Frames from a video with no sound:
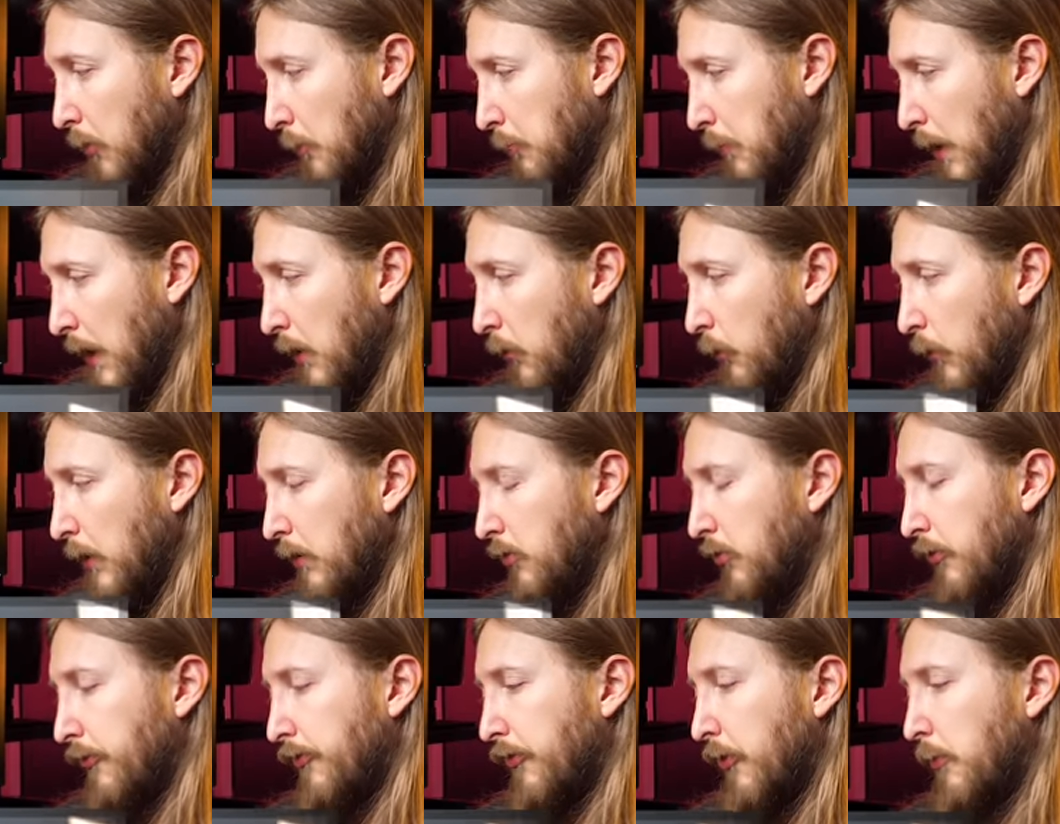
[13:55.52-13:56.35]
the main
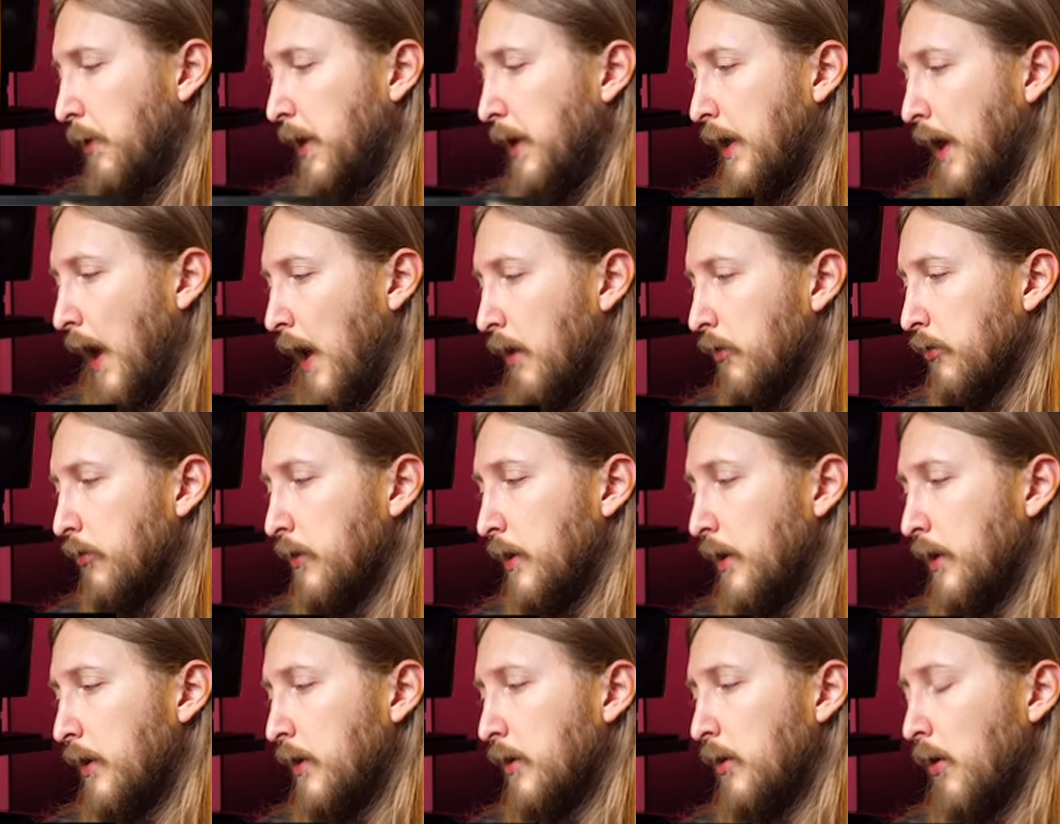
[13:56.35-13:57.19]
reason for me
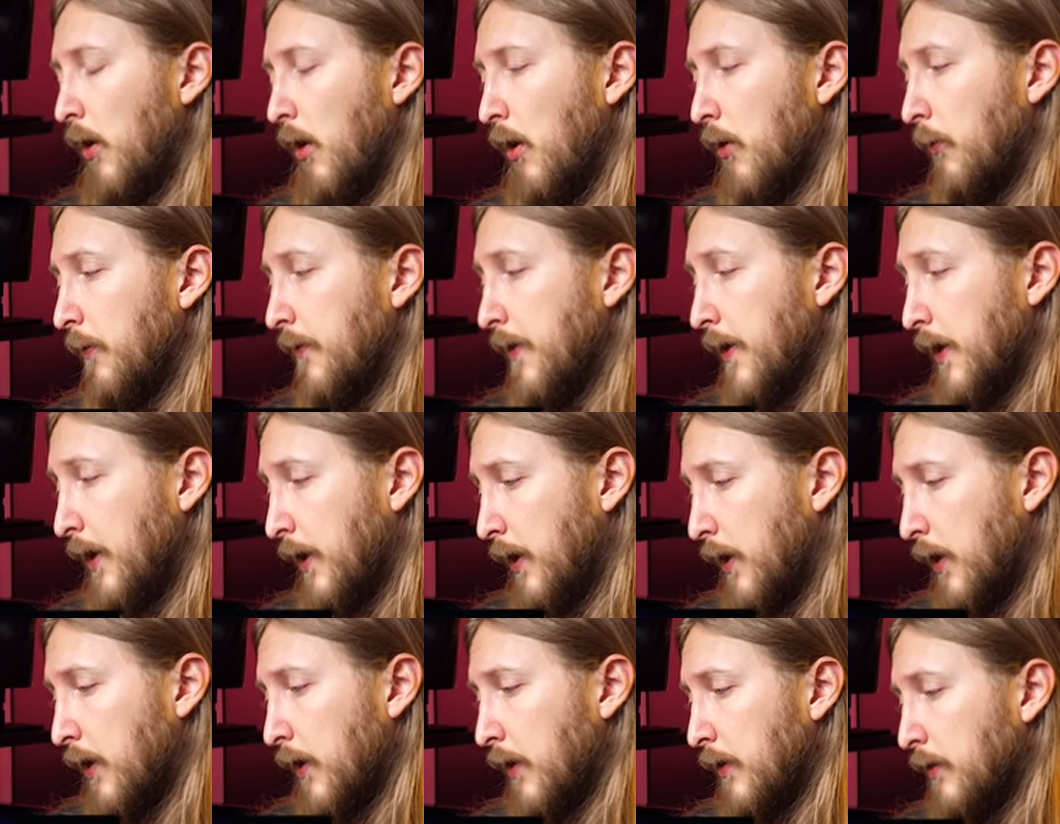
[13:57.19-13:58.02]
canceling
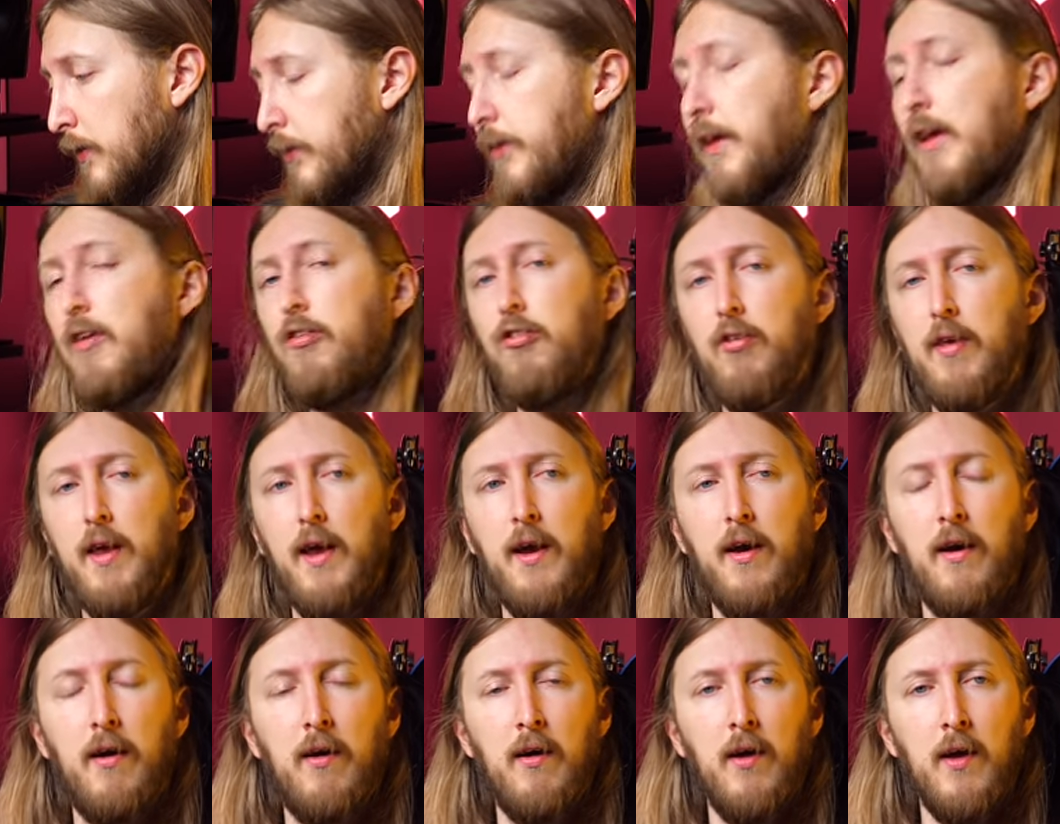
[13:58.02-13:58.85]
Larvik this
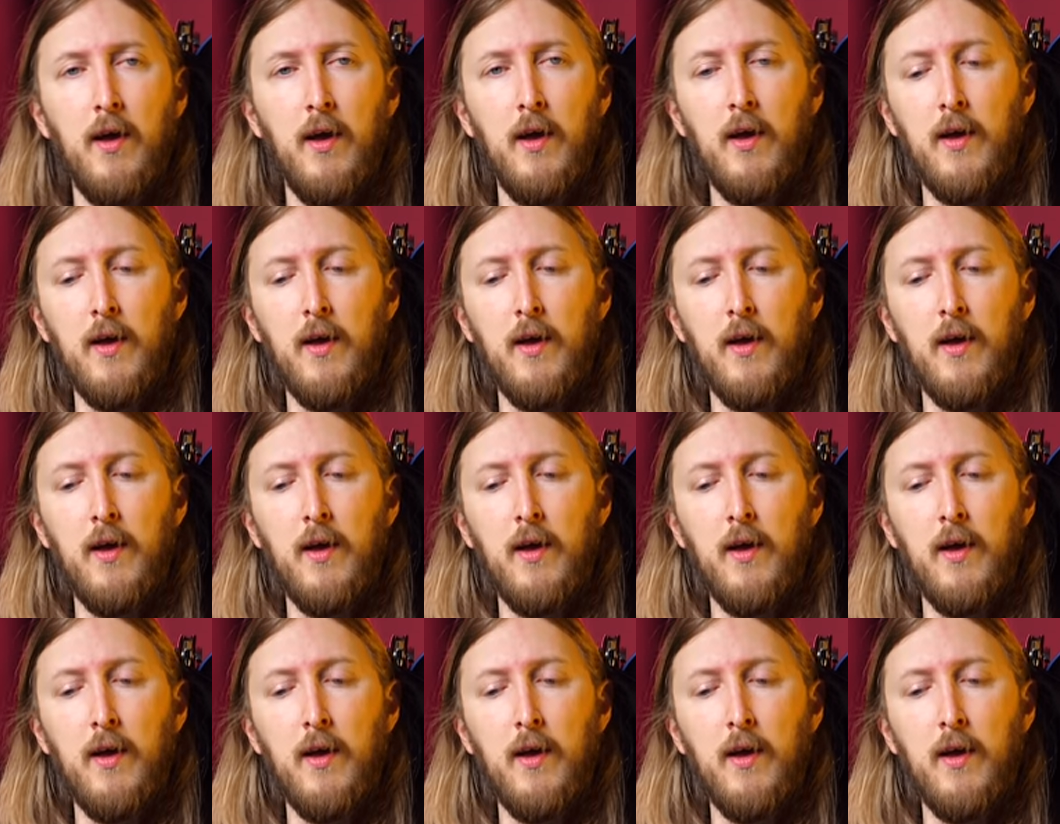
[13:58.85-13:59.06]
year